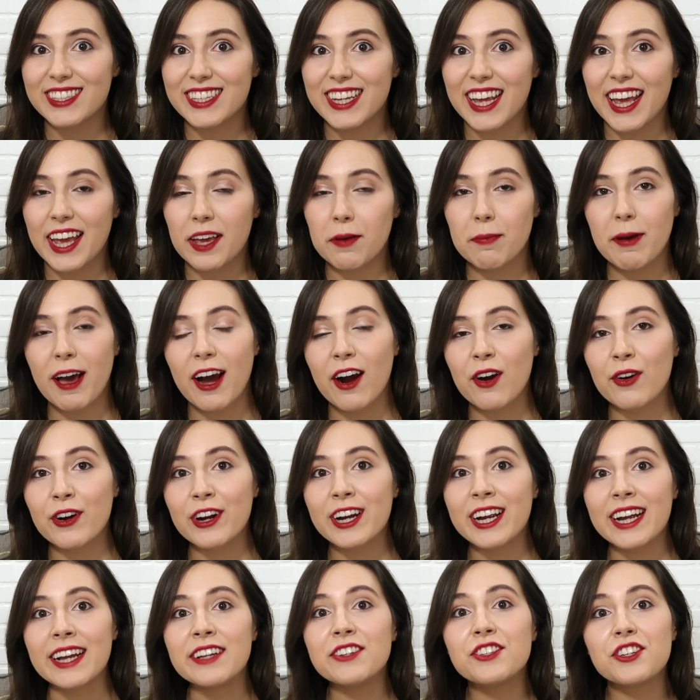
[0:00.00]
take power
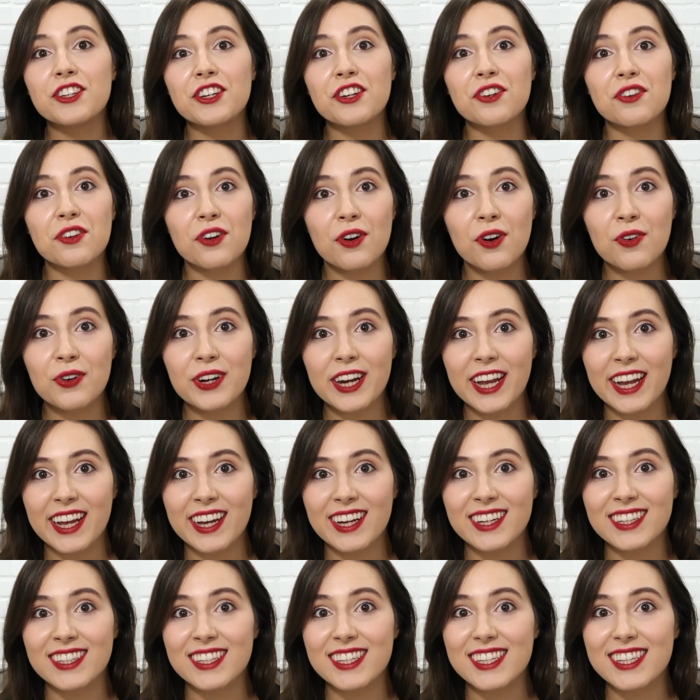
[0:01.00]
into your own
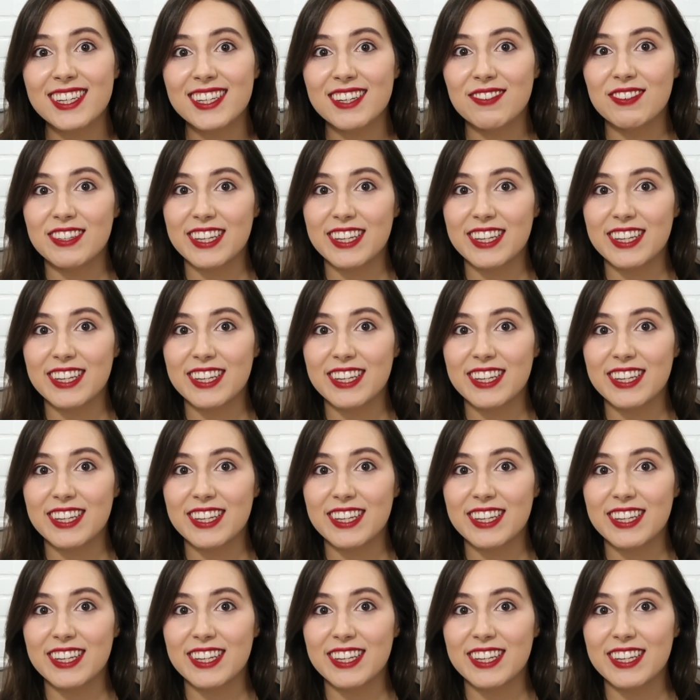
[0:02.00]
hands